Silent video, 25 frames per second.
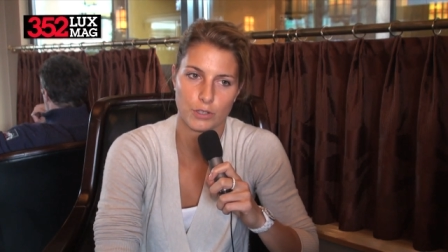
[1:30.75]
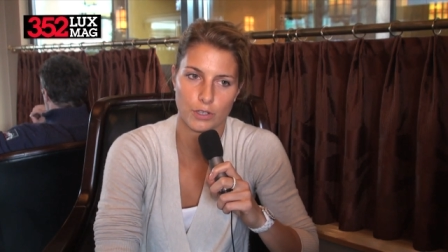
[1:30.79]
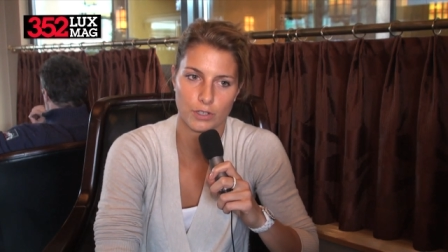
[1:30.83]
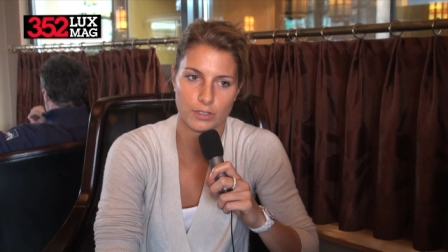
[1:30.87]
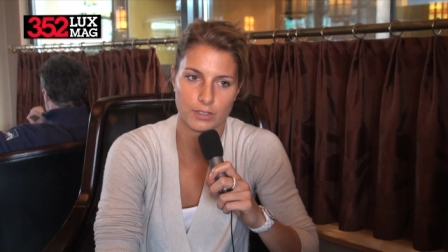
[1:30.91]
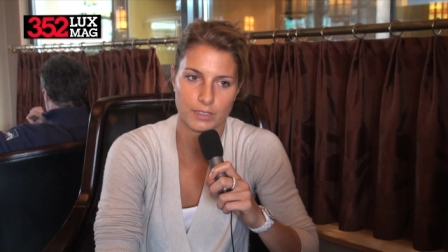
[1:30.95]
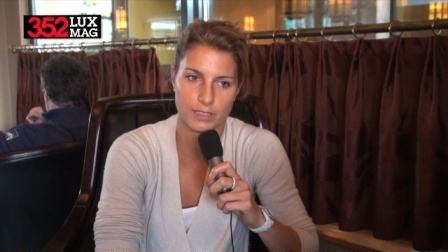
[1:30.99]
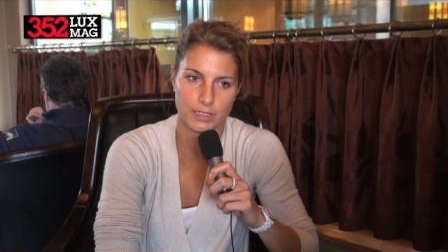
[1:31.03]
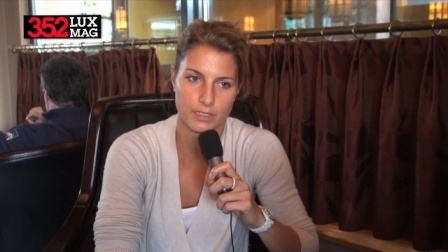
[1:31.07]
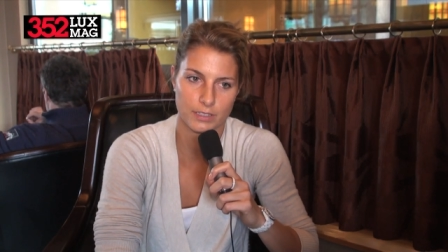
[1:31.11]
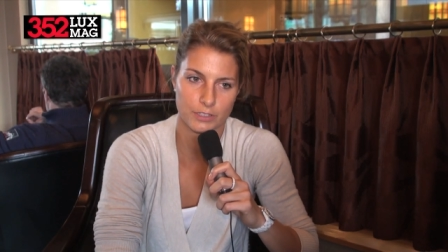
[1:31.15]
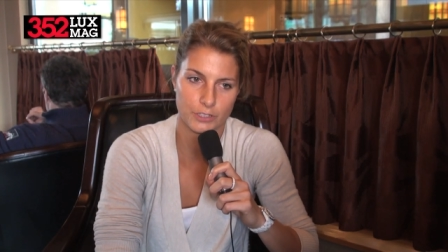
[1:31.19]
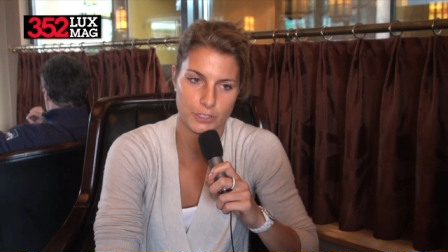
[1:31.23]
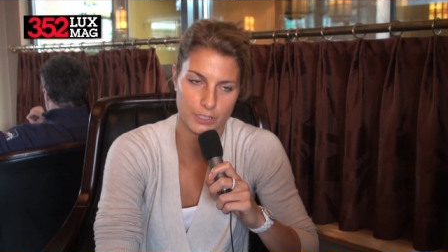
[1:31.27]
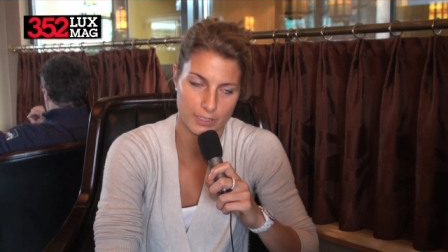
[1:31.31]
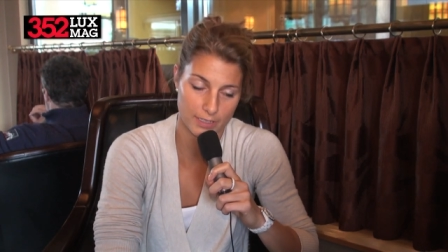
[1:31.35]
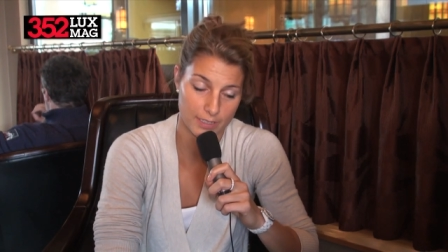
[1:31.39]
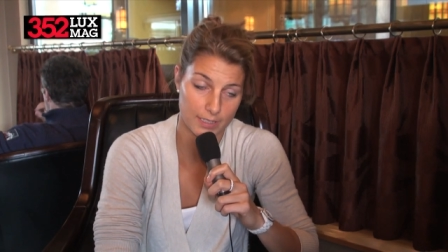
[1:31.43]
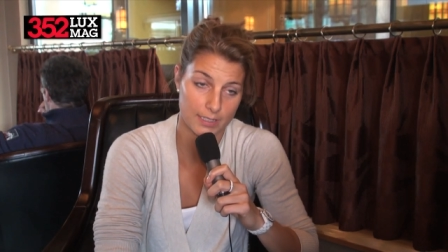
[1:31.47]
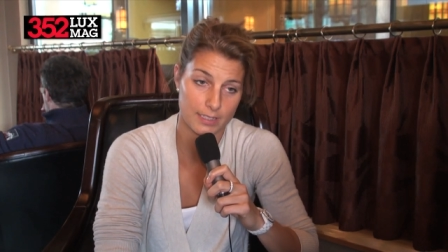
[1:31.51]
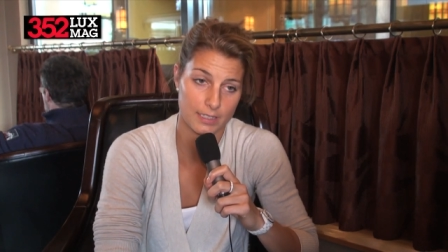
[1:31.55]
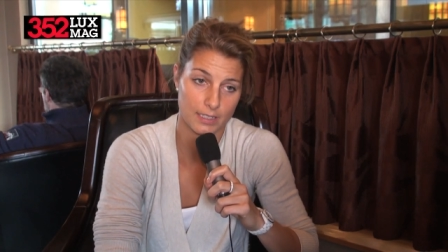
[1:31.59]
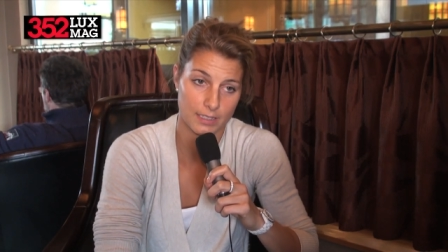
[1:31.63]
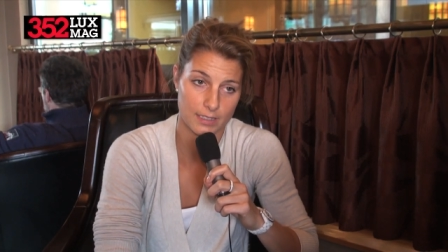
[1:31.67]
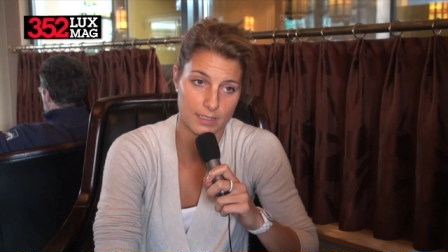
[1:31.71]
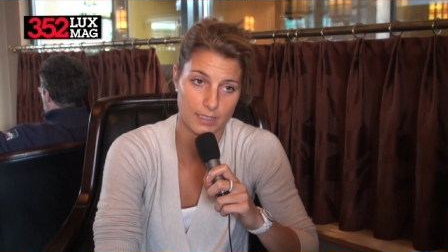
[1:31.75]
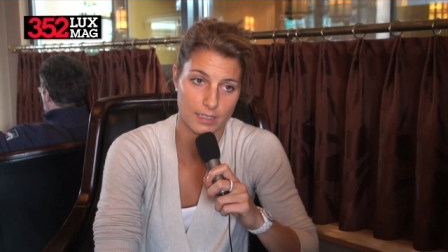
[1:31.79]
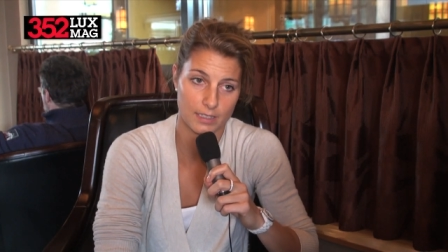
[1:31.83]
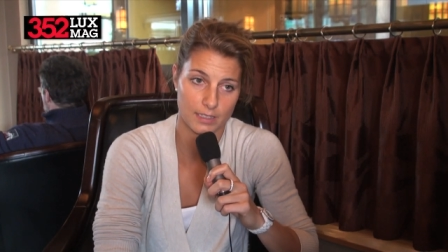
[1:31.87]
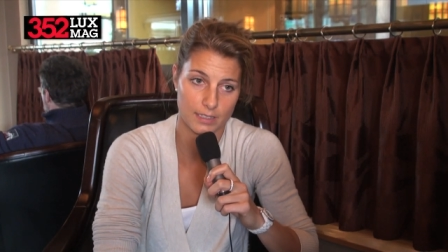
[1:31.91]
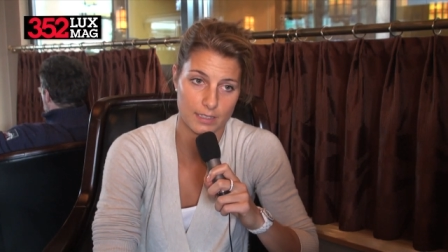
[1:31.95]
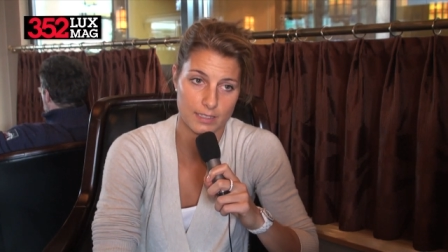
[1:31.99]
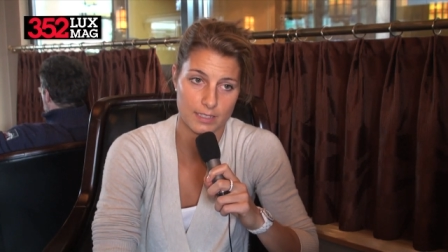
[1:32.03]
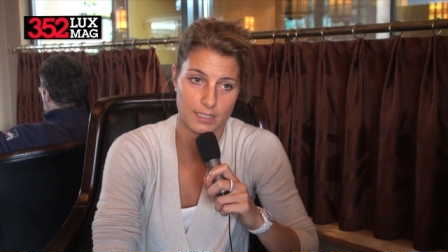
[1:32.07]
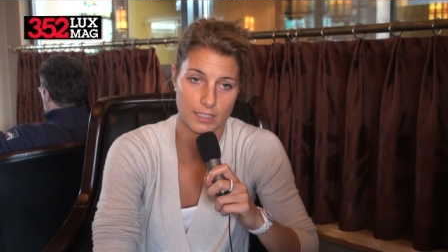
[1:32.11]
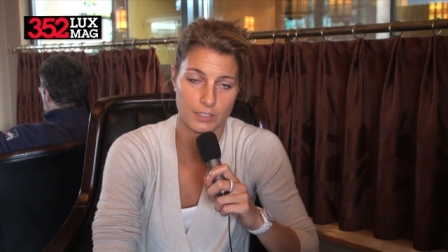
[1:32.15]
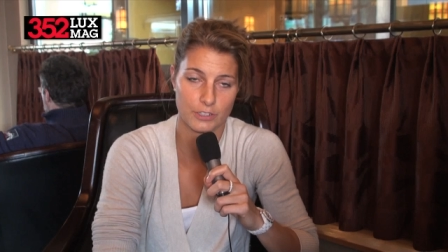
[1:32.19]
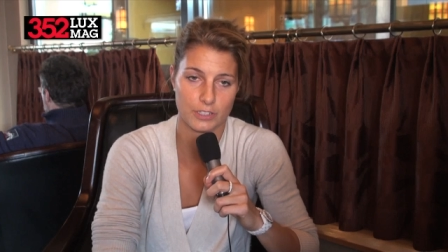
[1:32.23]
conditional
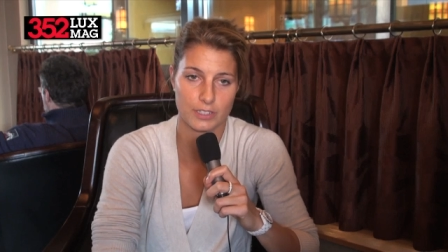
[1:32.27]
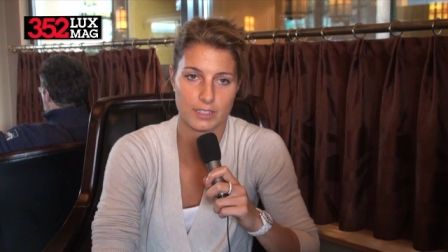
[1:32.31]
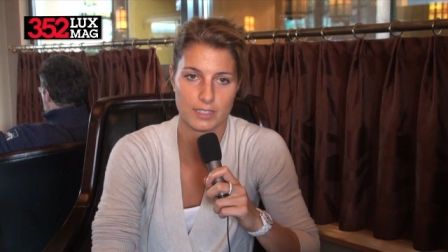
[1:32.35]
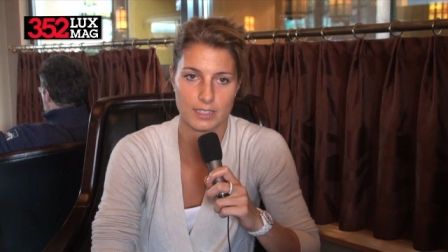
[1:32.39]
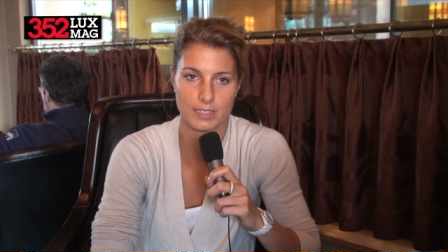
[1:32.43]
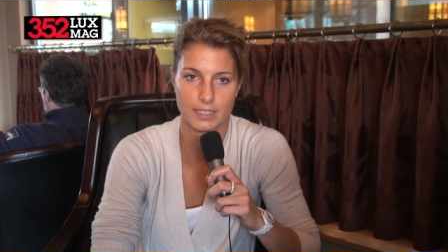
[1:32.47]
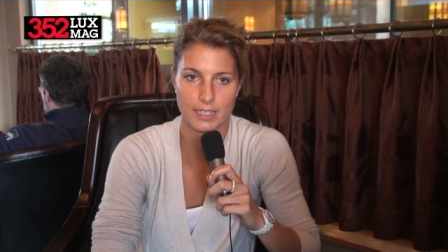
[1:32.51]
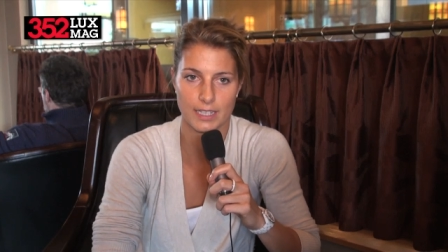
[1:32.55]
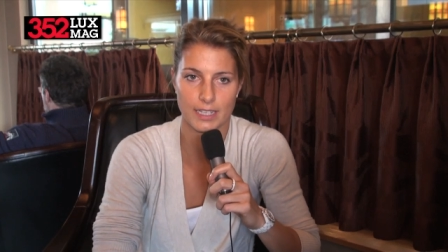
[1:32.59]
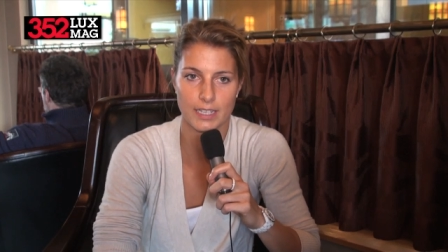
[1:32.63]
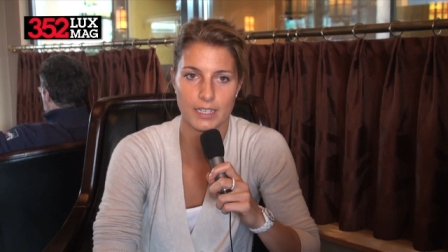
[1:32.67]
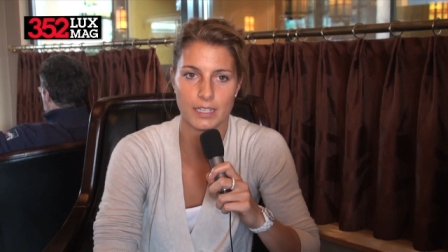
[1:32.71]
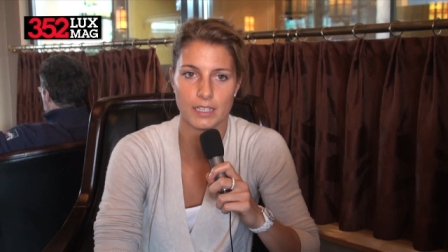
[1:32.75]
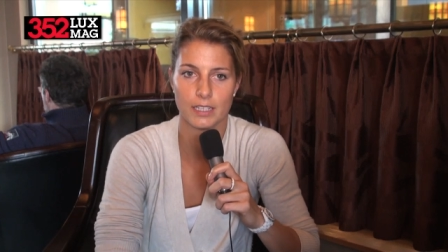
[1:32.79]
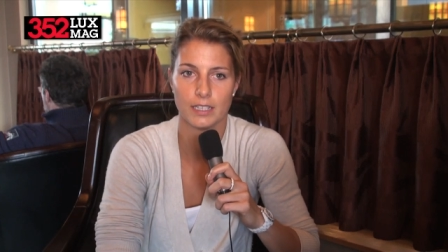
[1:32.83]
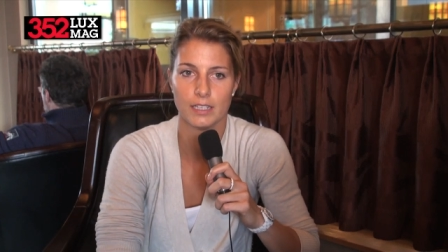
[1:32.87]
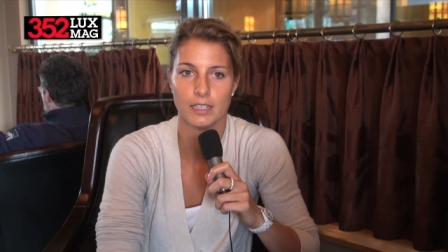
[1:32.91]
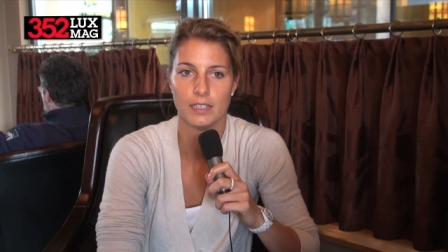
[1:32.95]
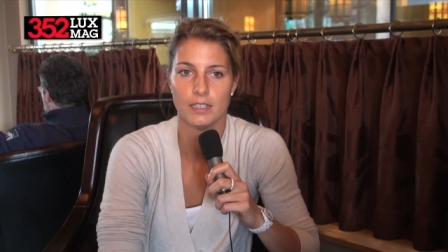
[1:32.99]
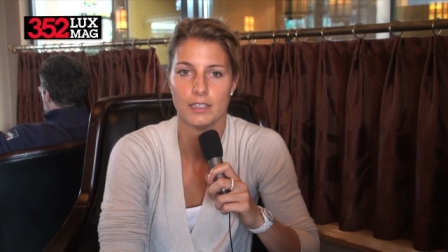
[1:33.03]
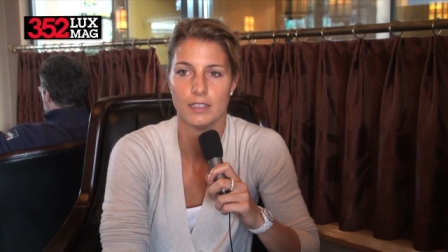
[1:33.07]
uh, sessions a day.